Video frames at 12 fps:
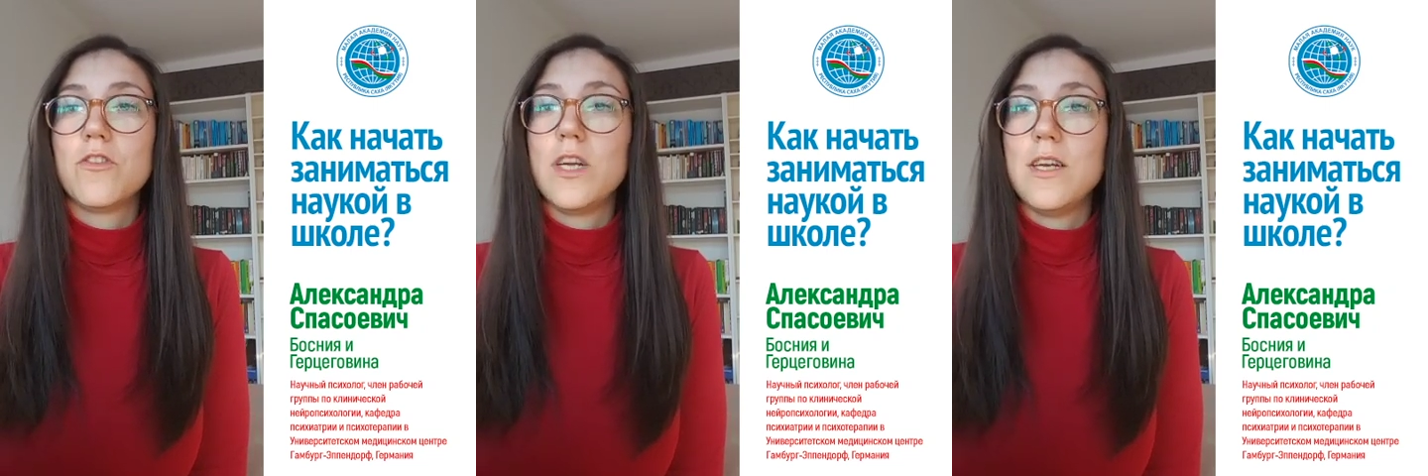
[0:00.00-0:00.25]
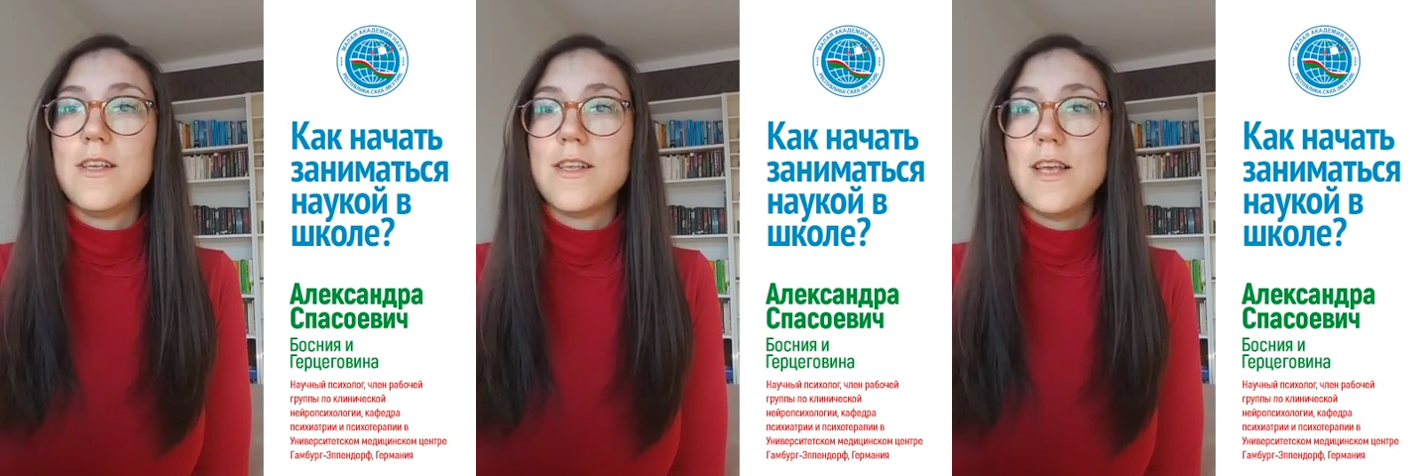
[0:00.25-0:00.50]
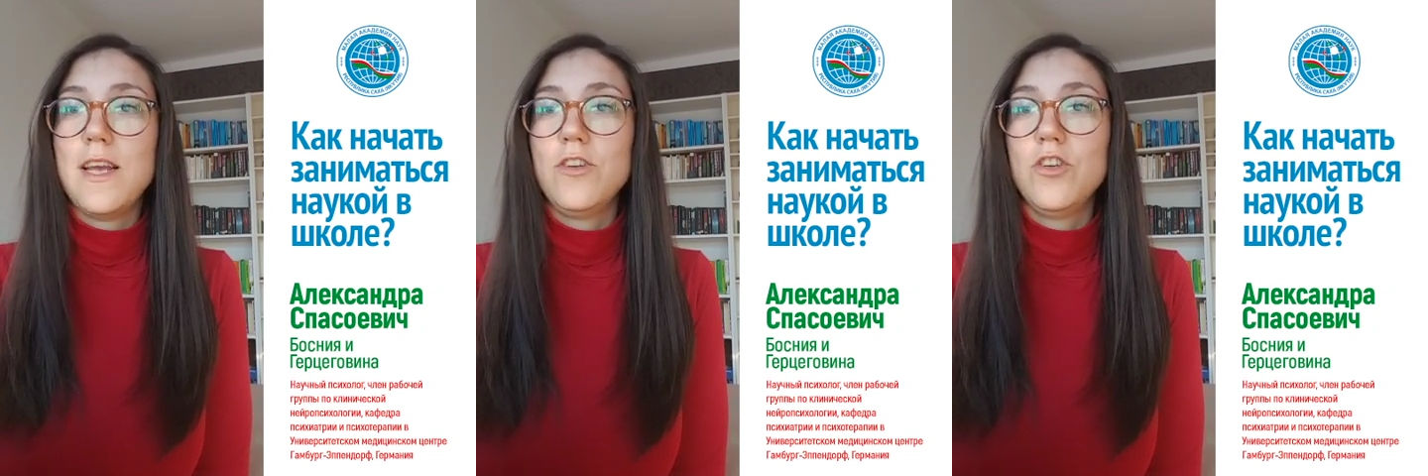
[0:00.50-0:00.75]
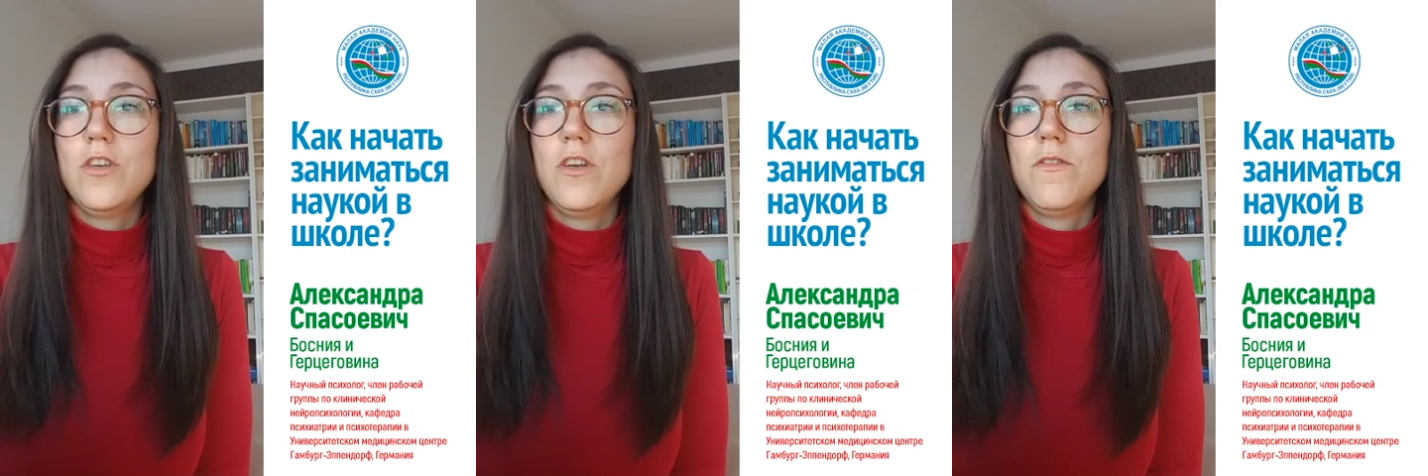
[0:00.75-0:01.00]

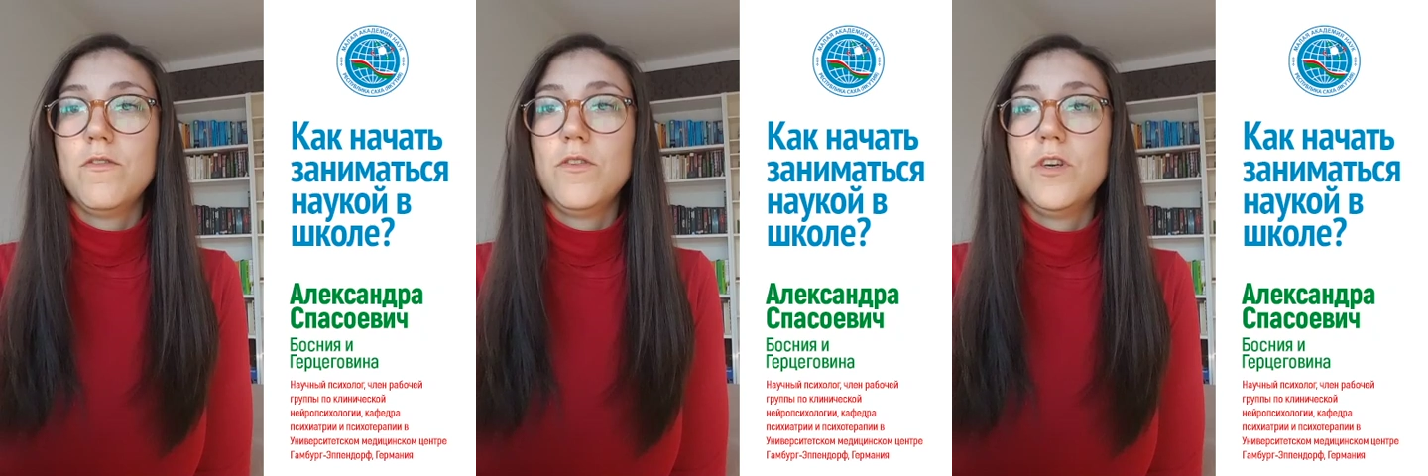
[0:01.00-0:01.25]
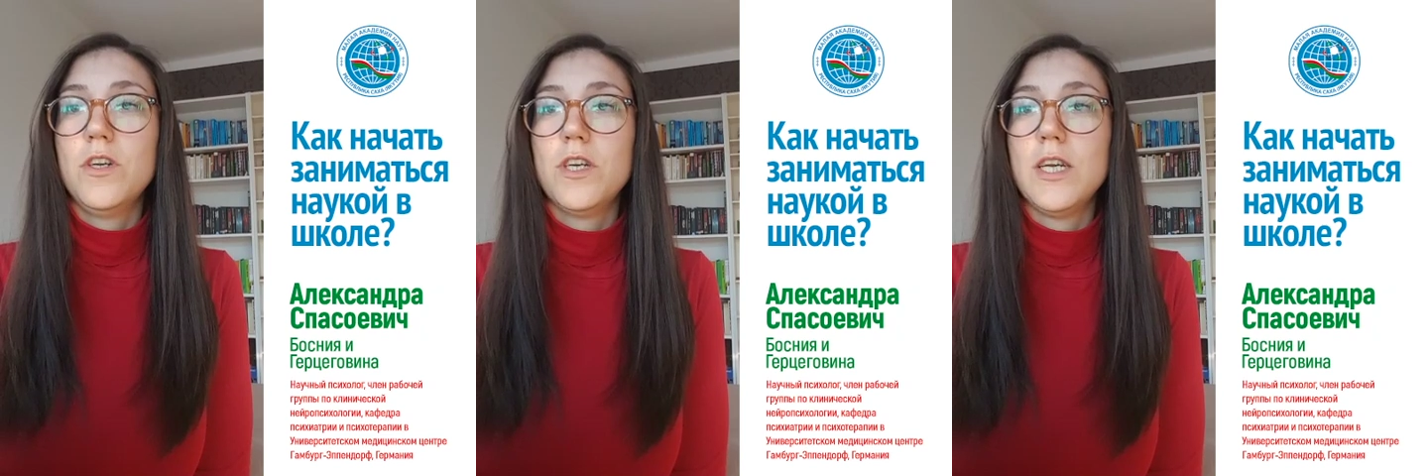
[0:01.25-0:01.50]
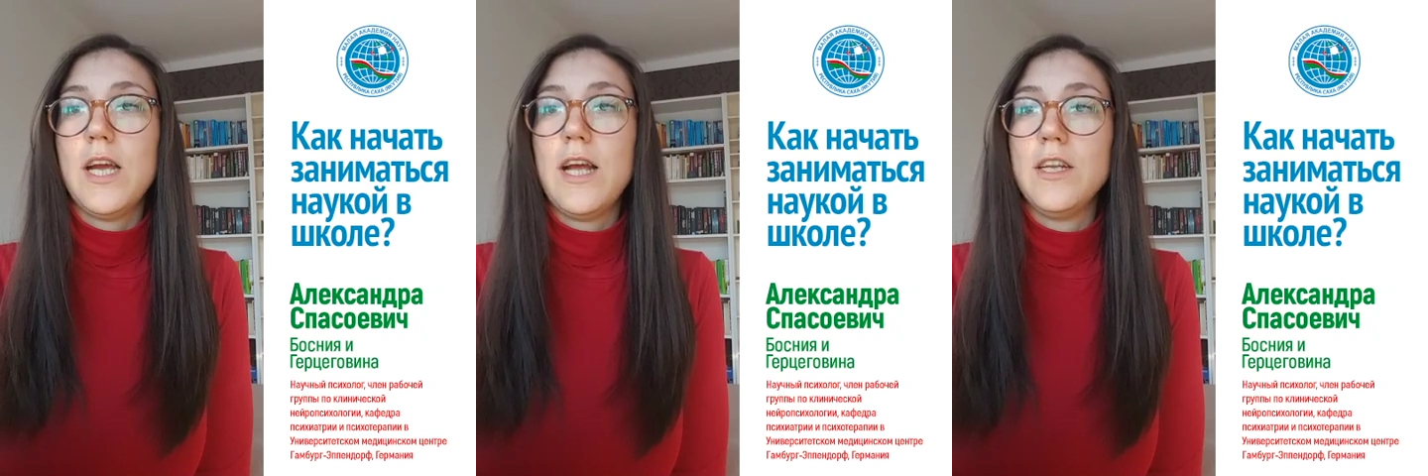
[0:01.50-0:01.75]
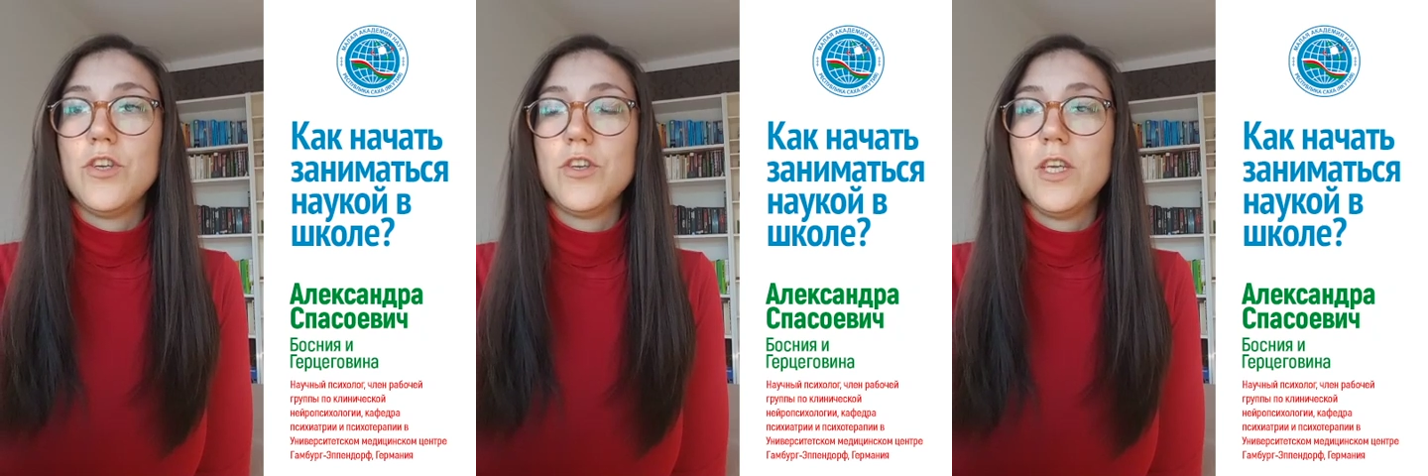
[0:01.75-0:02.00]
organization of work
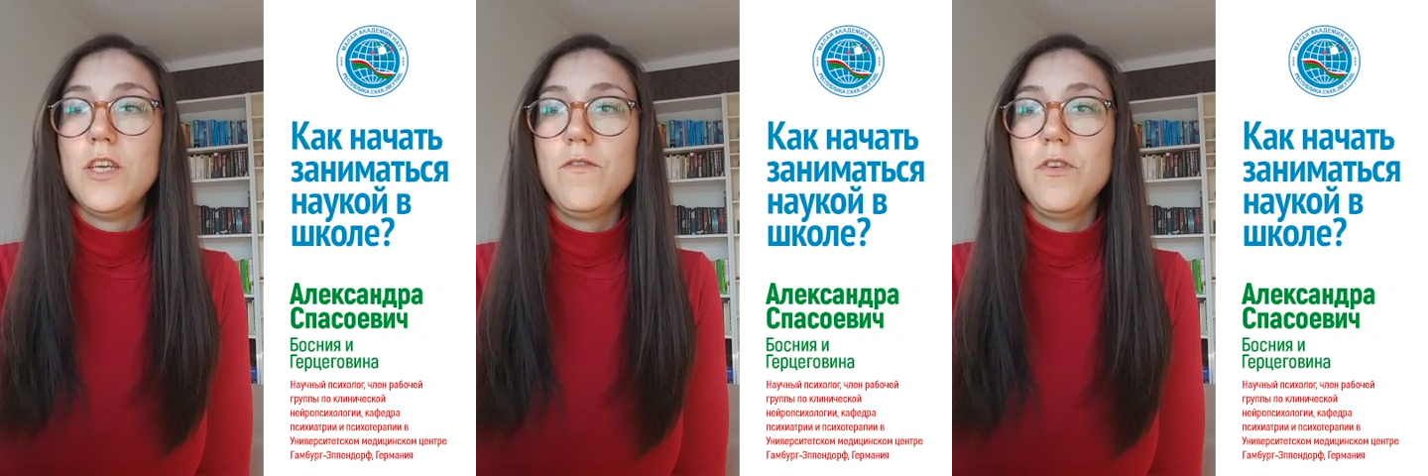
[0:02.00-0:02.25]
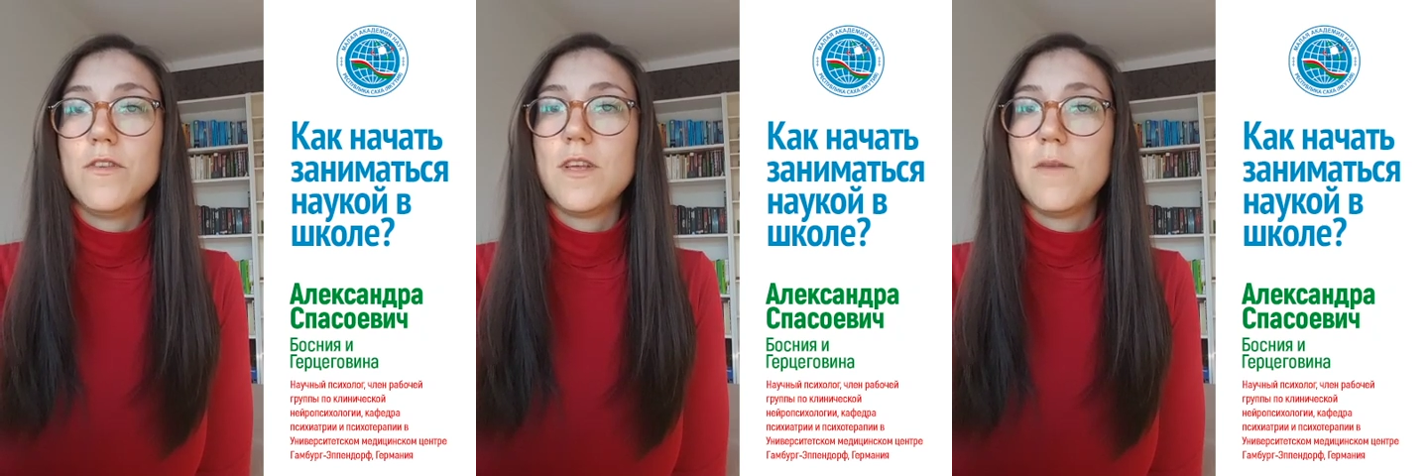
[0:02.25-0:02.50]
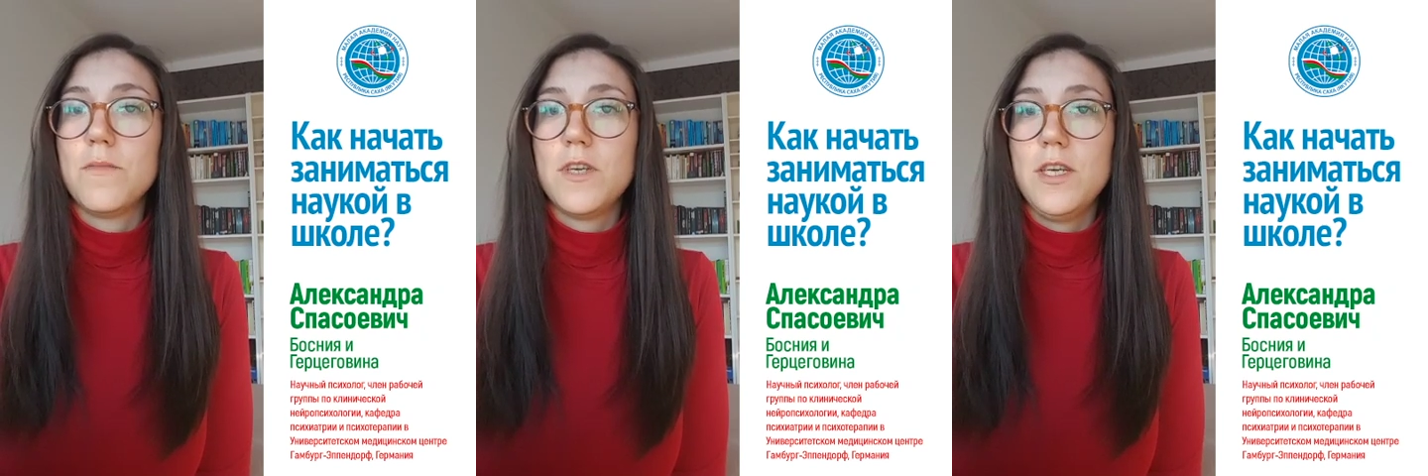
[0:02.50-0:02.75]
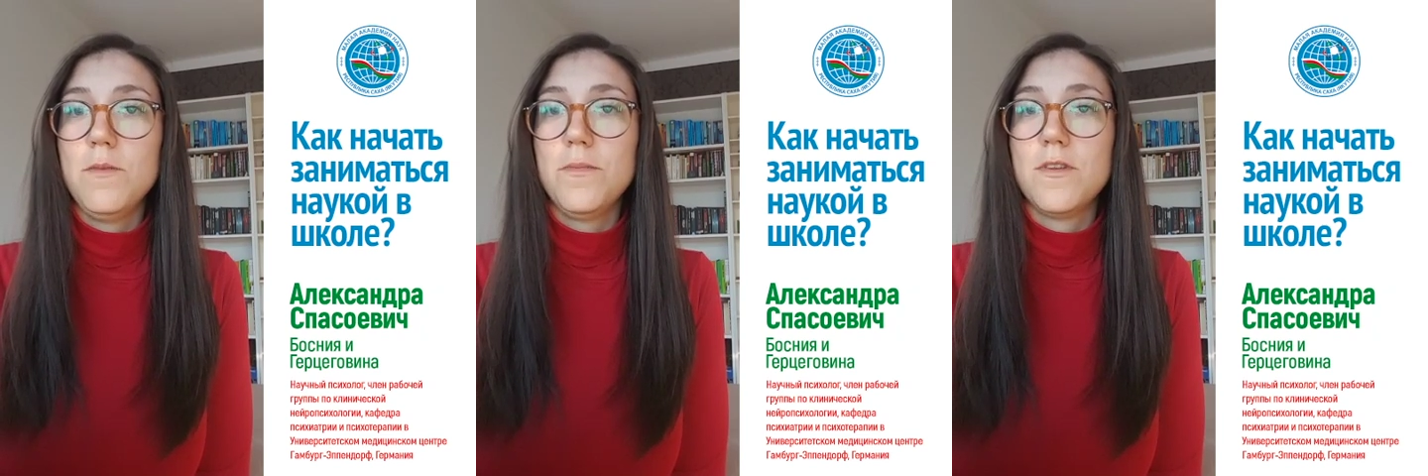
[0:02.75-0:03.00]
and to give you some
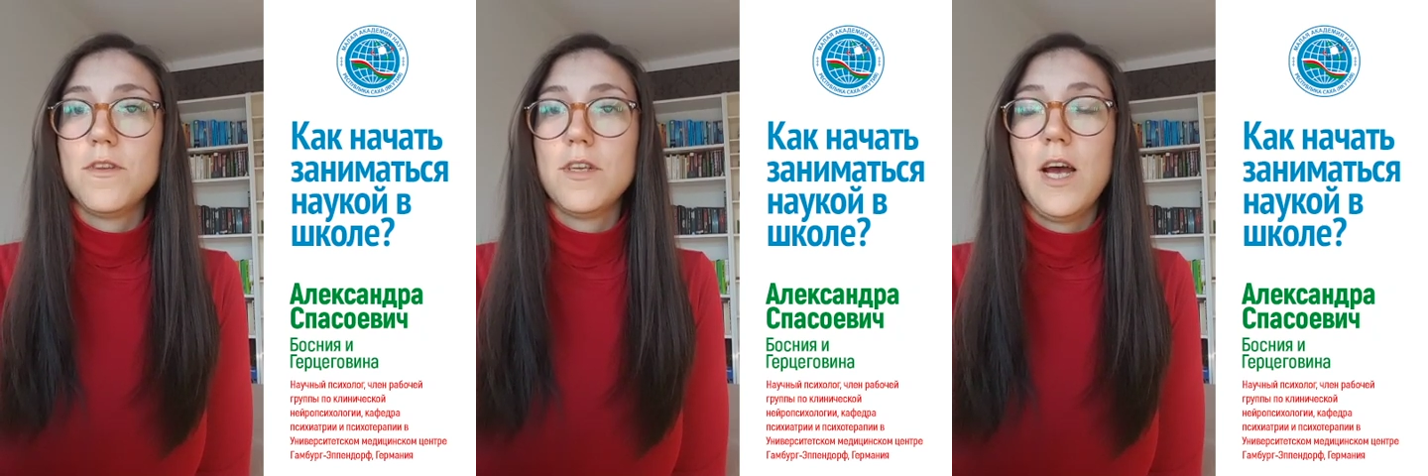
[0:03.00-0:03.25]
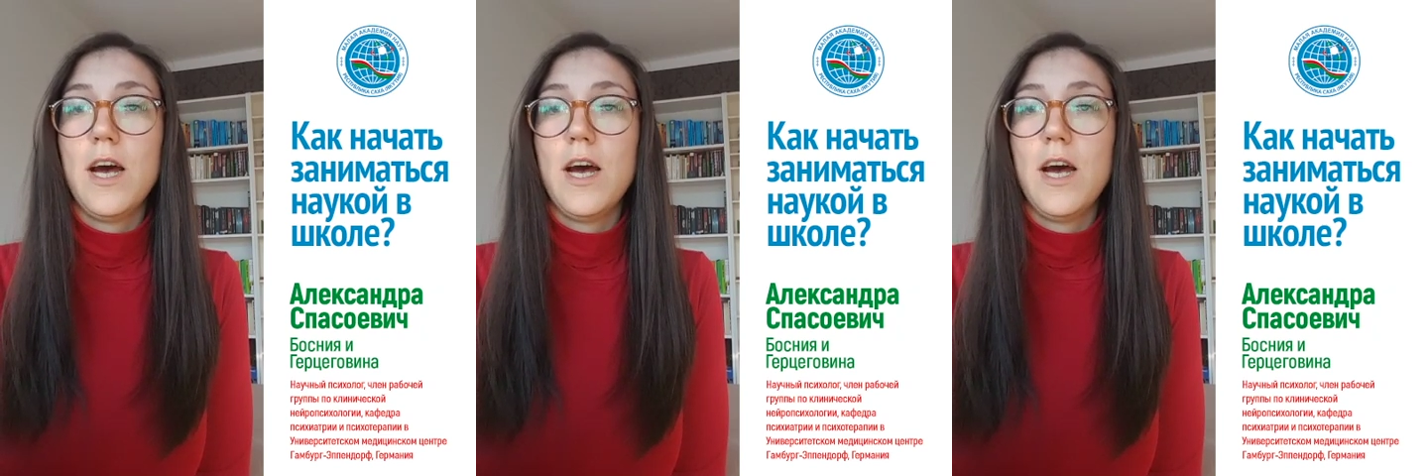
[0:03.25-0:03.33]
tips